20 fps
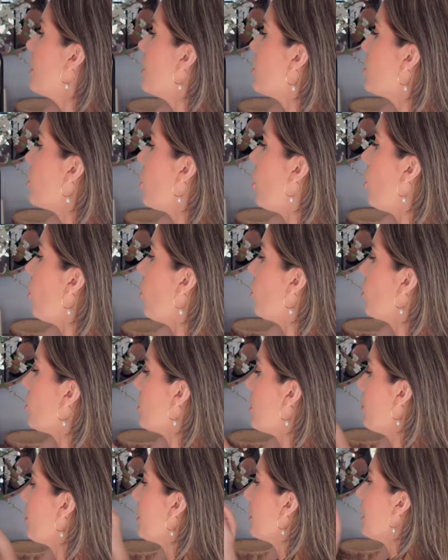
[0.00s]
So
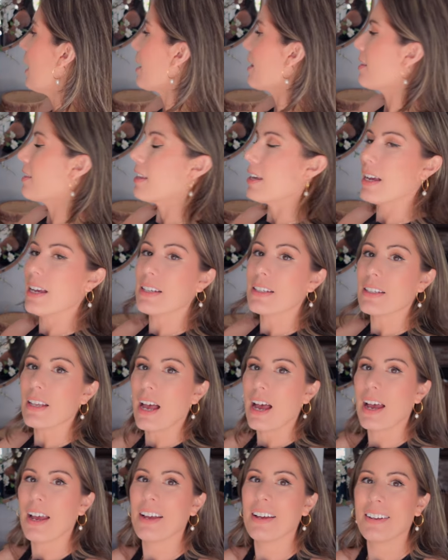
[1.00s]
something like this,
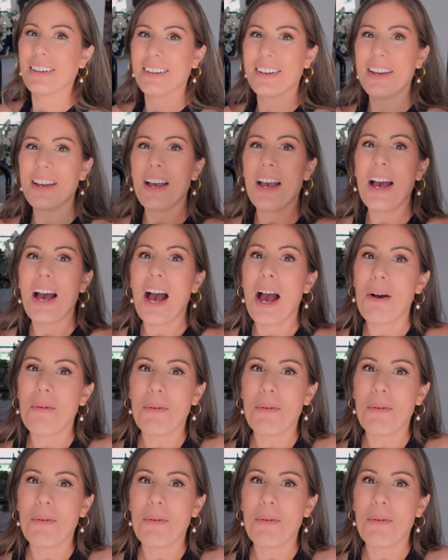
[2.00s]
I